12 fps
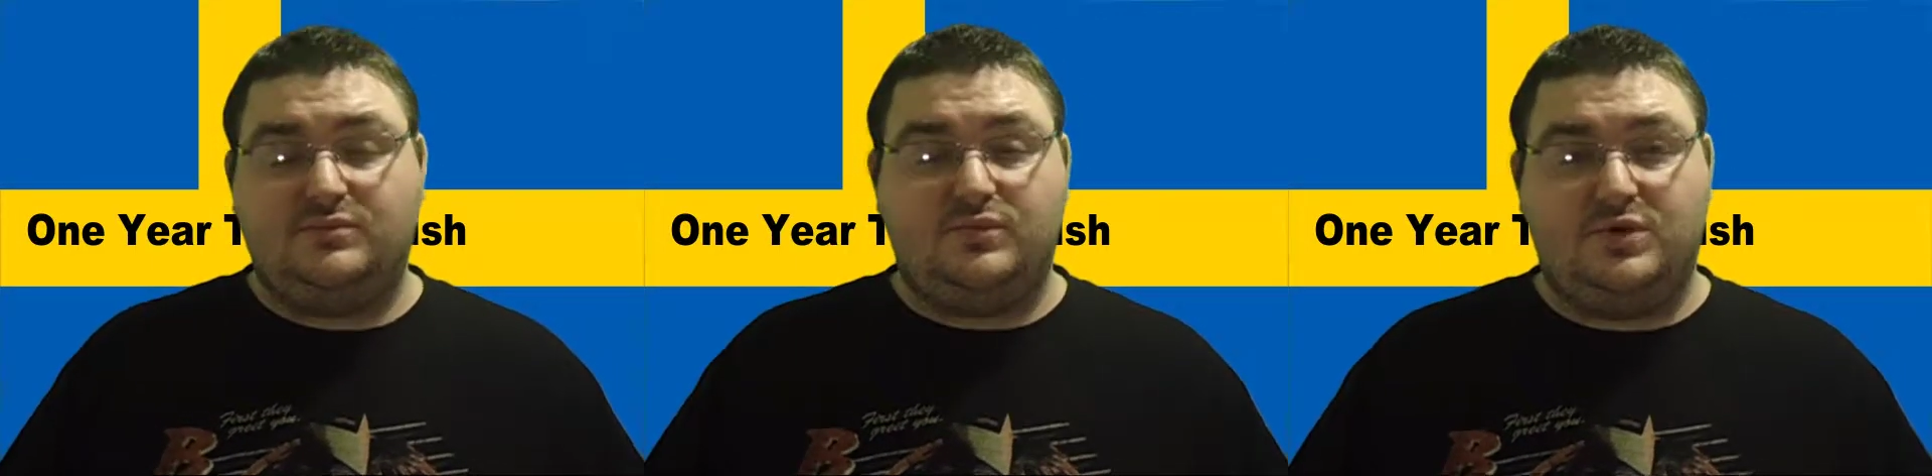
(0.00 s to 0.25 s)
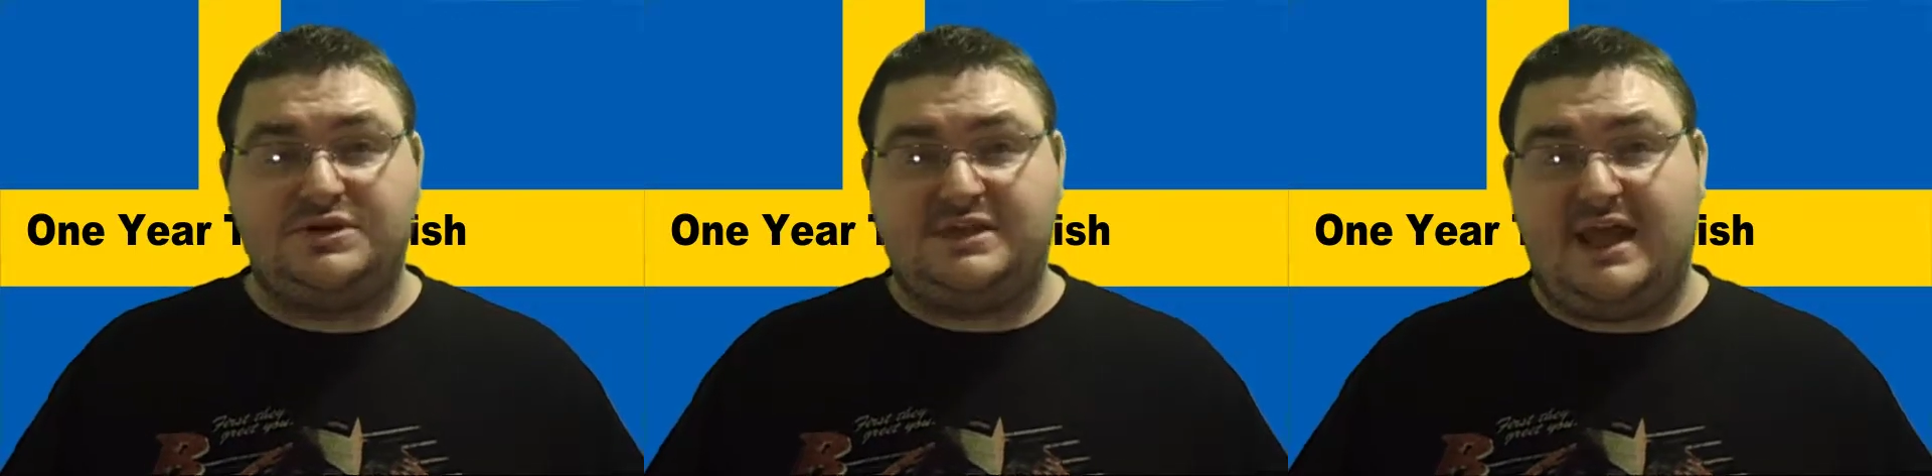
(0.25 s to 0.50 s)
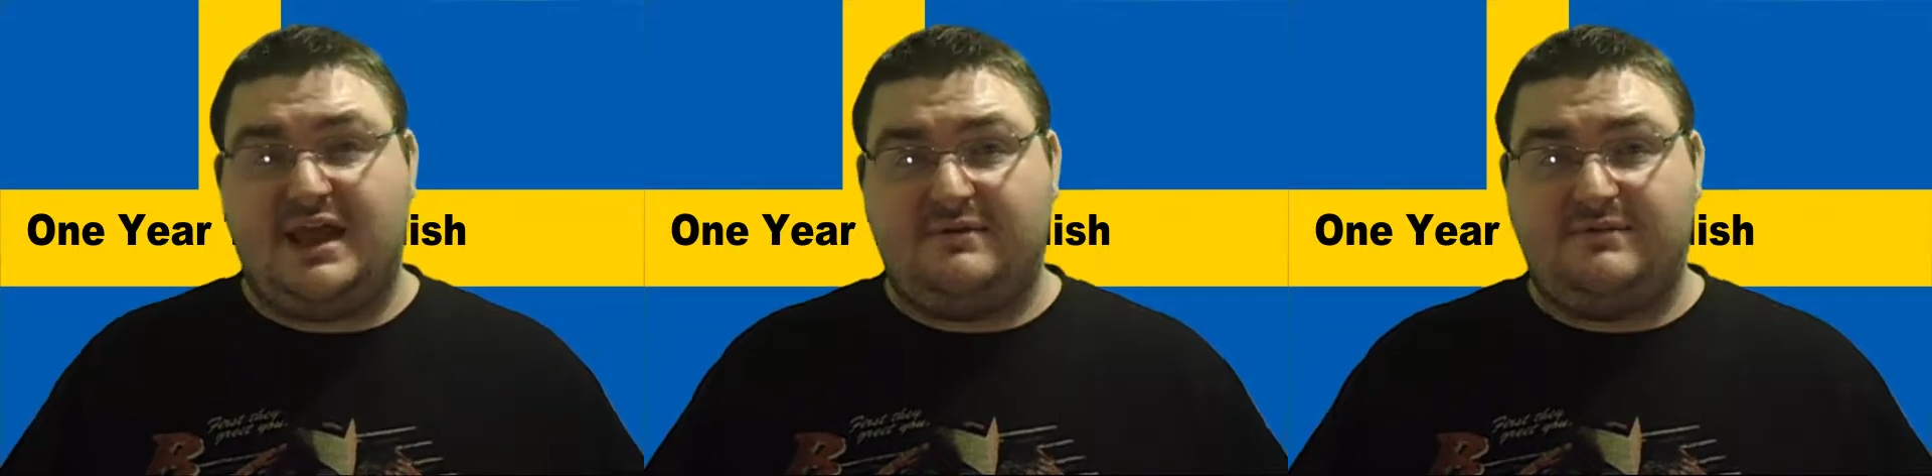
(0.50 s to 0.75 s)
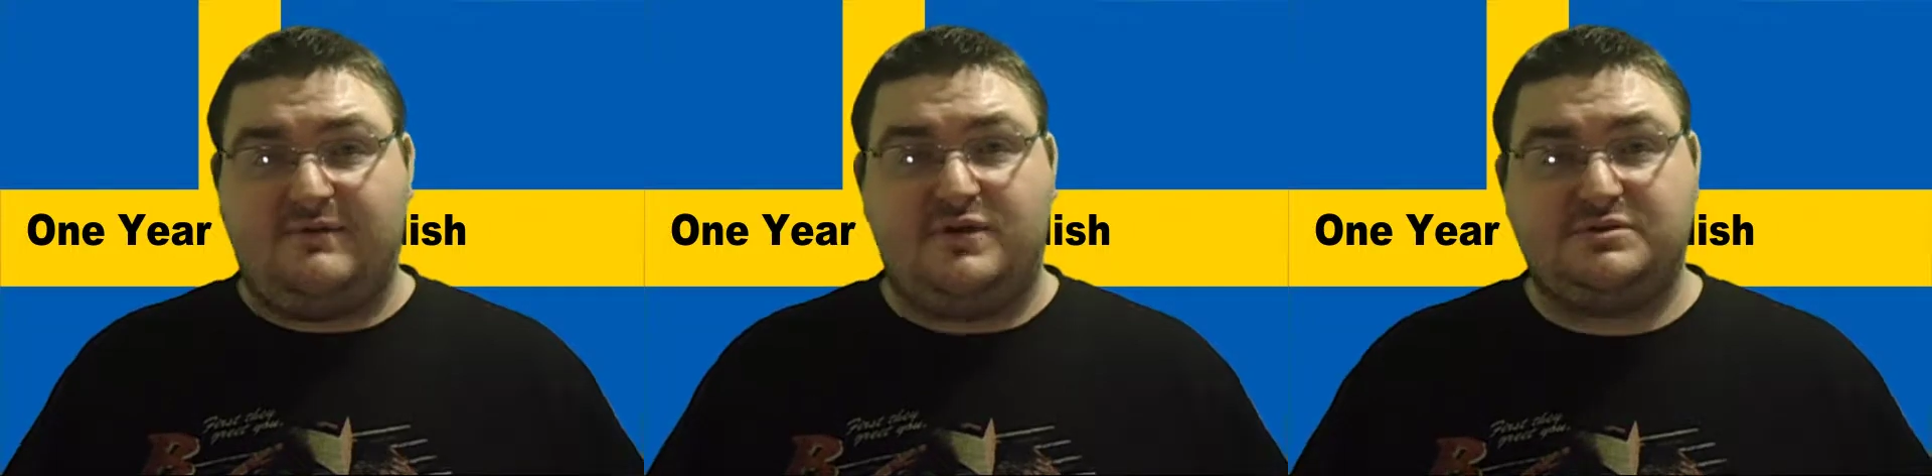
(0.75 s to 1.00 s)
will stay
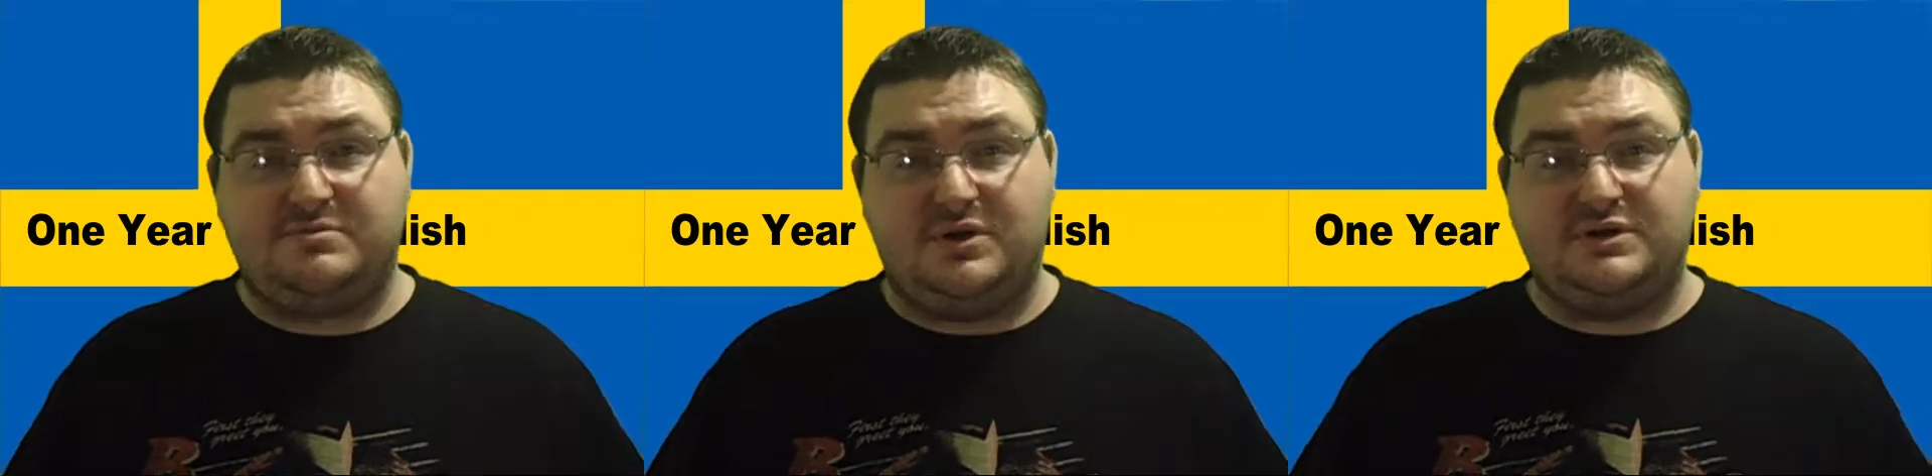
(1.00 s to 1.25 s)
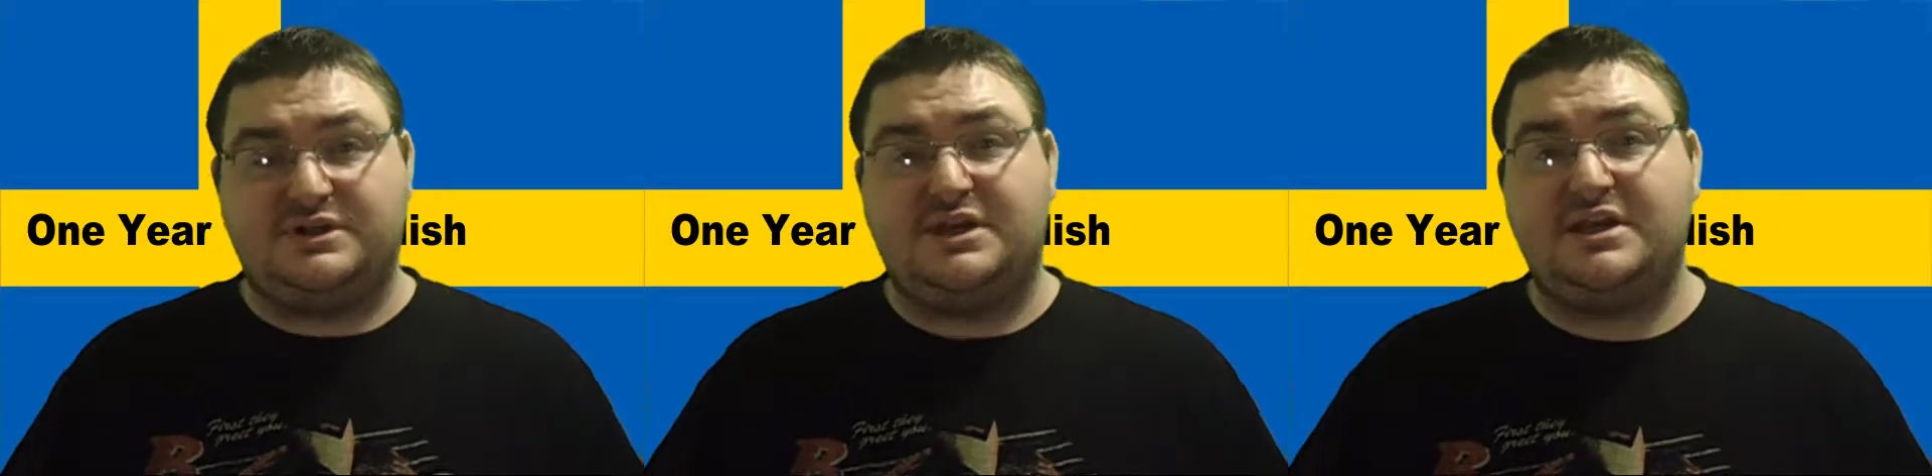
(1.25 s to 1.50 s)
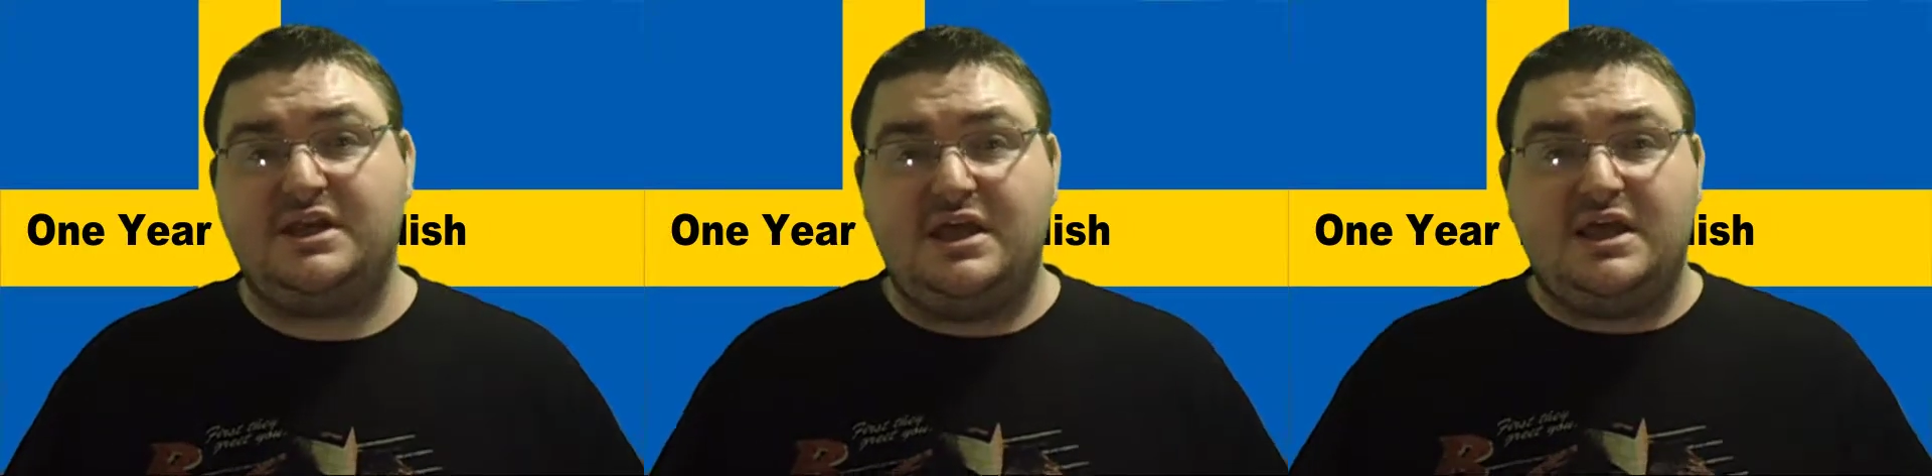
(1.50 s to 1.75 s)
first person.